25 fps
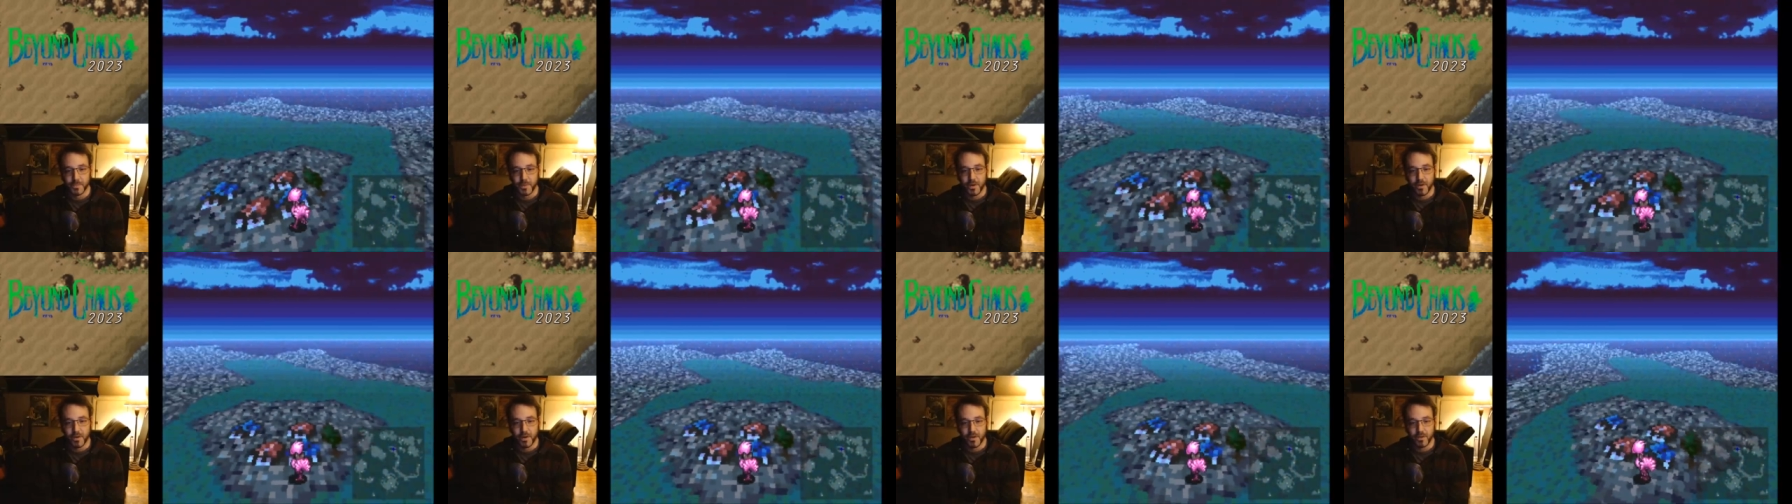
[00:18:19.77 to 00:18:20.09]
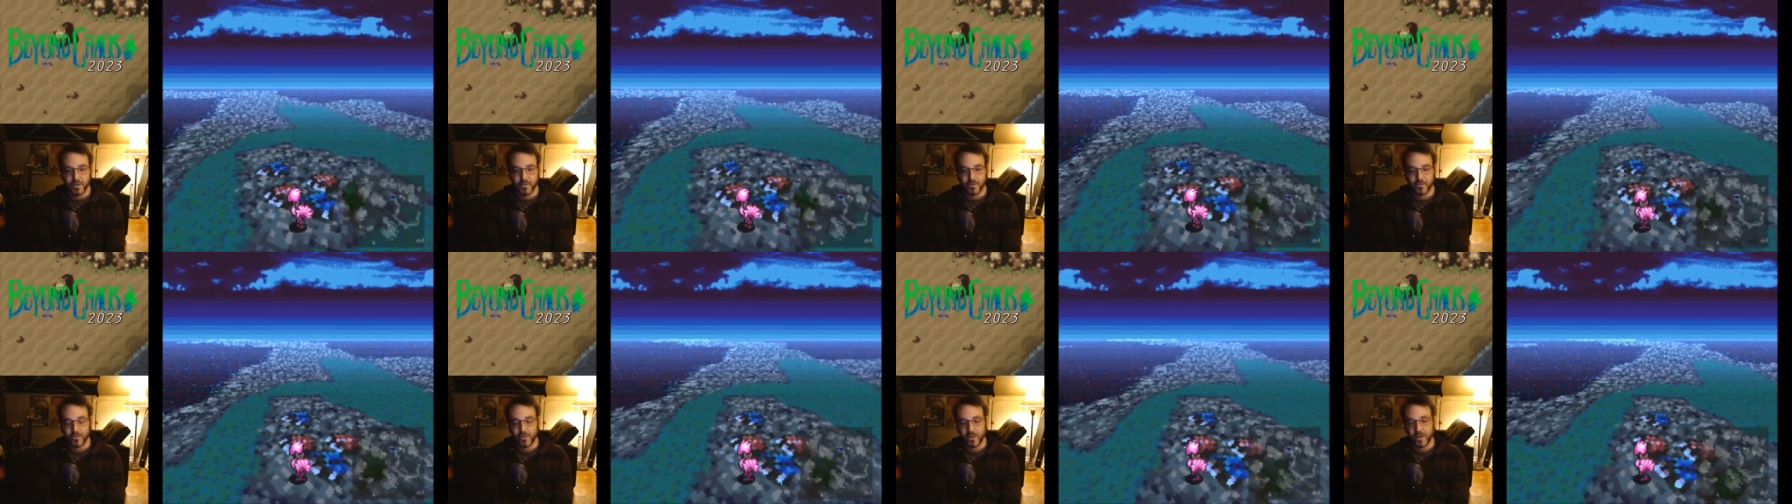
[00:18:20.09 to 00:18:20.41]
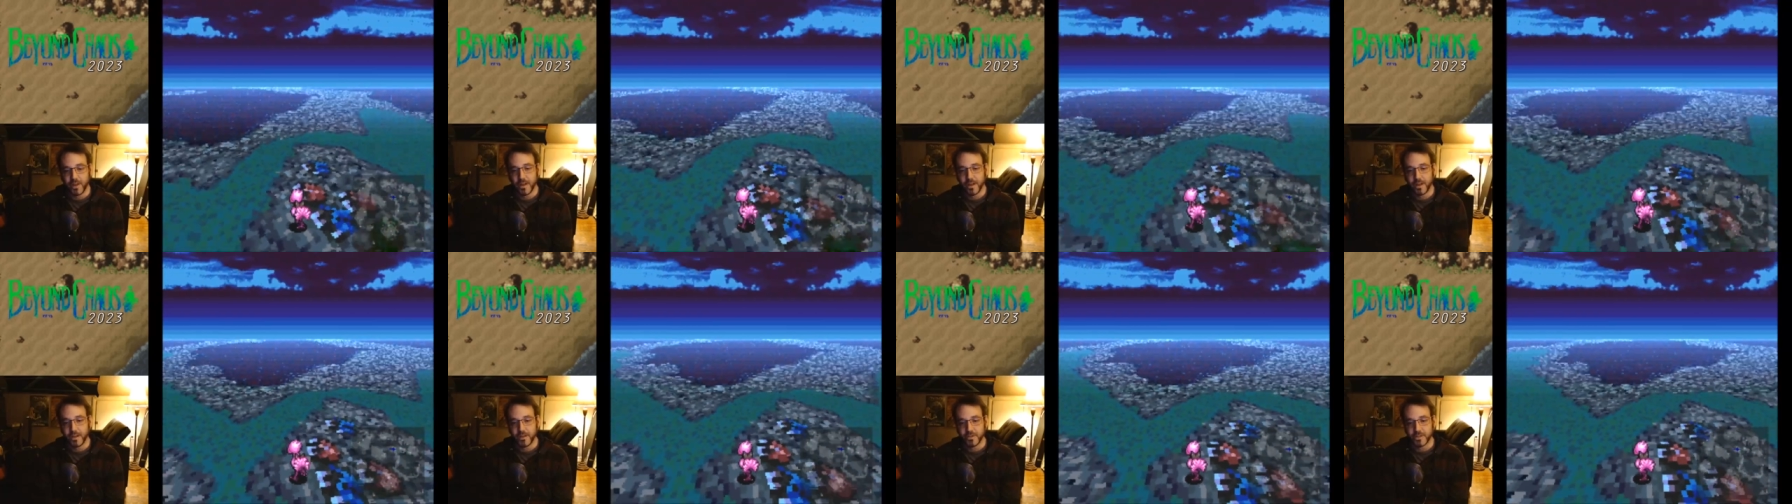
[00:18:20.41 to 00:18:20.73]
party on
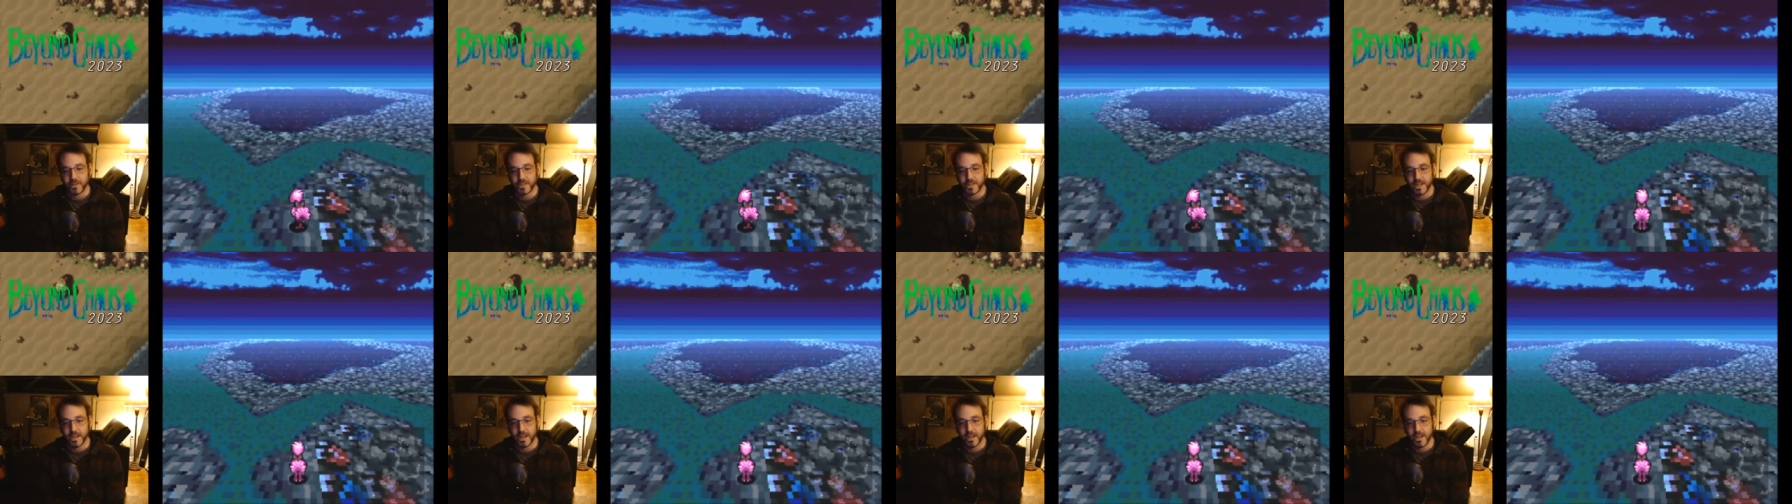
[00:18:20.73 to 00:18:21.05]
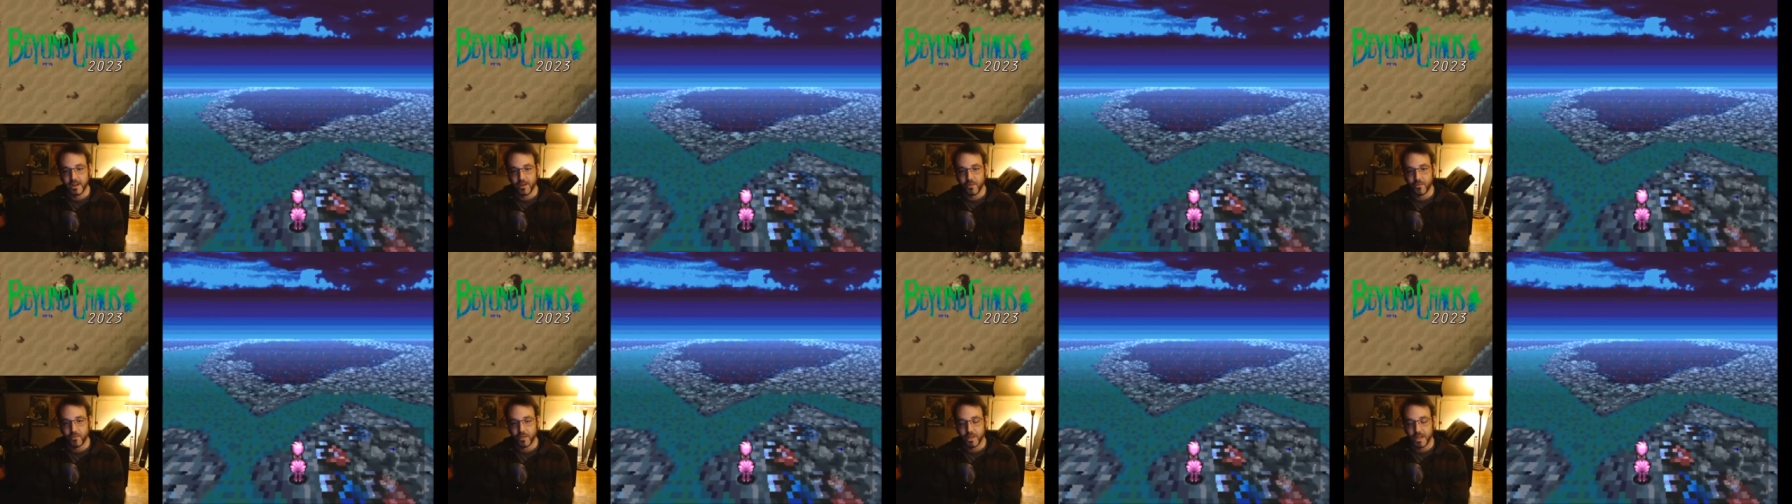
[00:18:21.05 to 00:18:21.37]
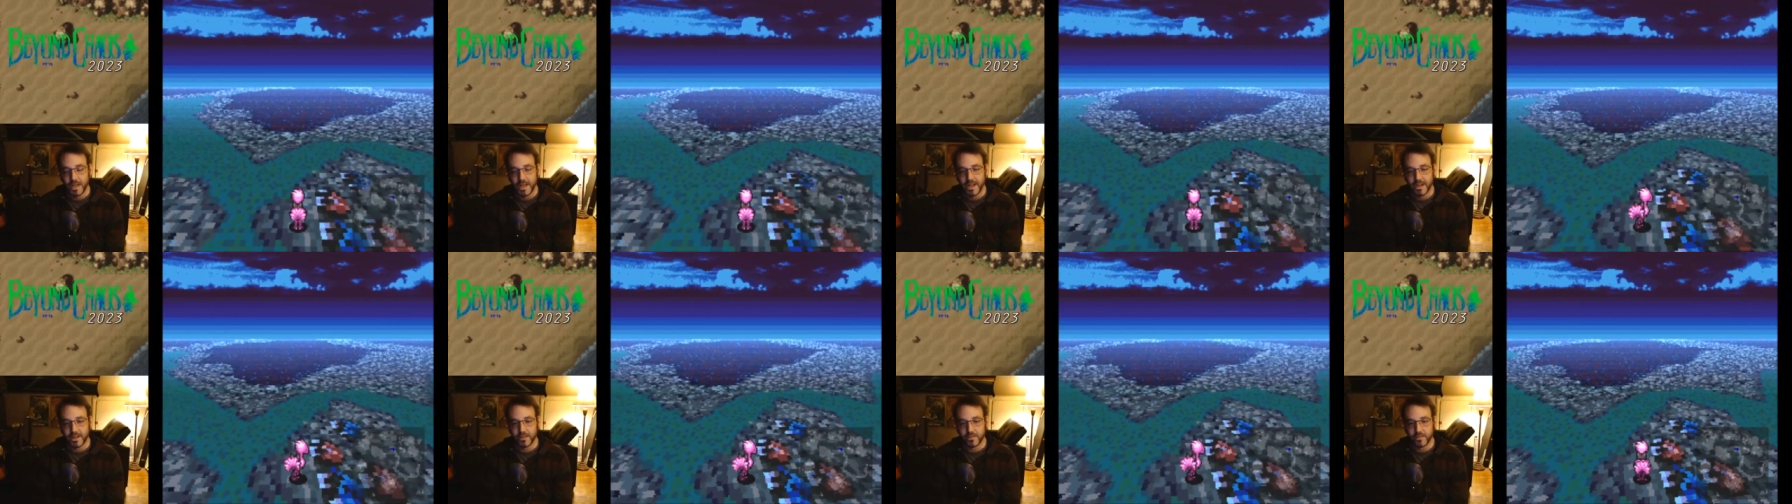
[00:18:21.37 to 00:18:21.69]
Friday just to kind of
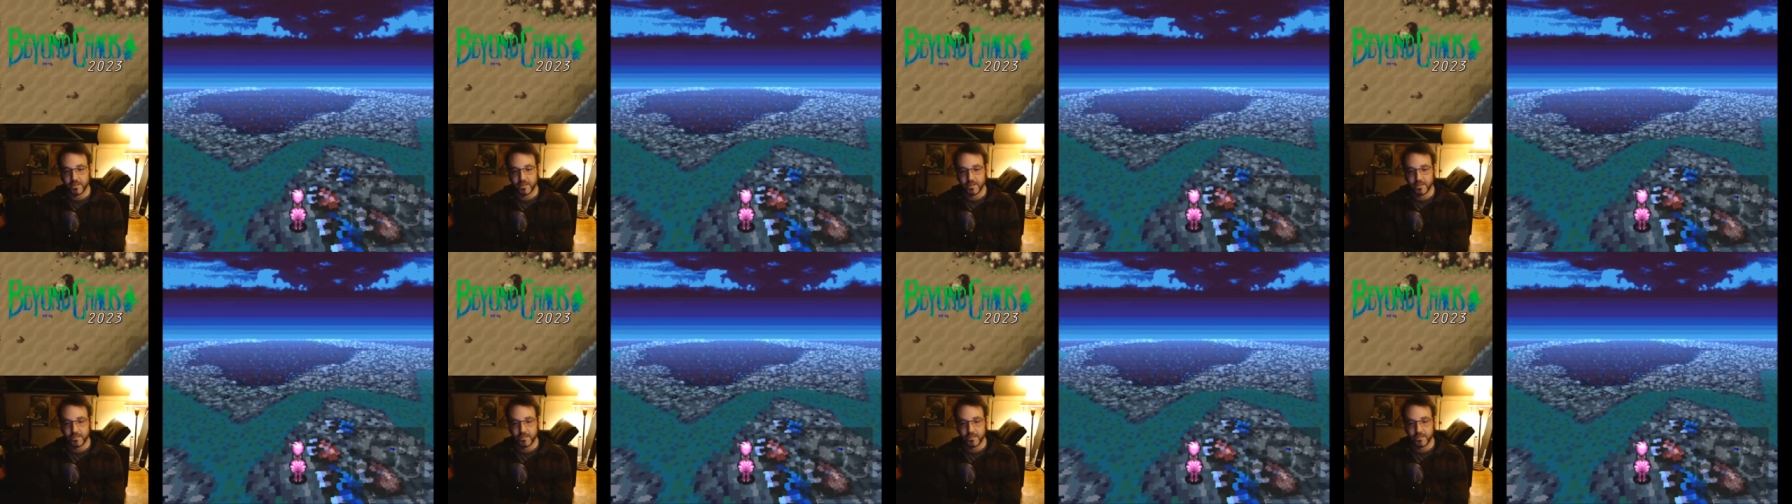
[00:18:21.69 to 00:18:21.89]
relax